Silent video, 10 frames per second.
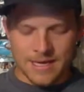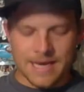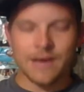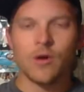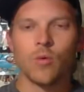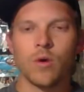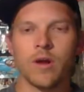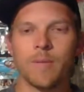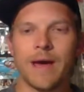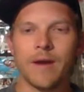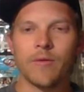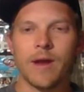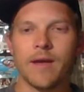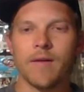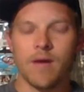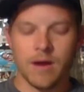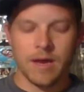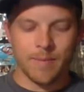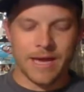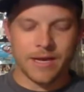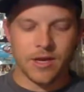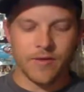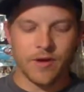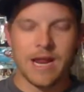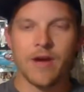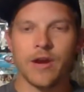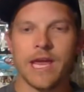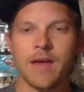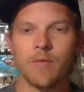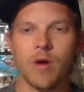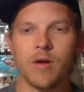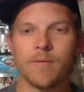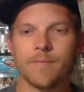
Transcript: Yeah, don't worry about it, Ray. I'll get back to you every now and again, bro.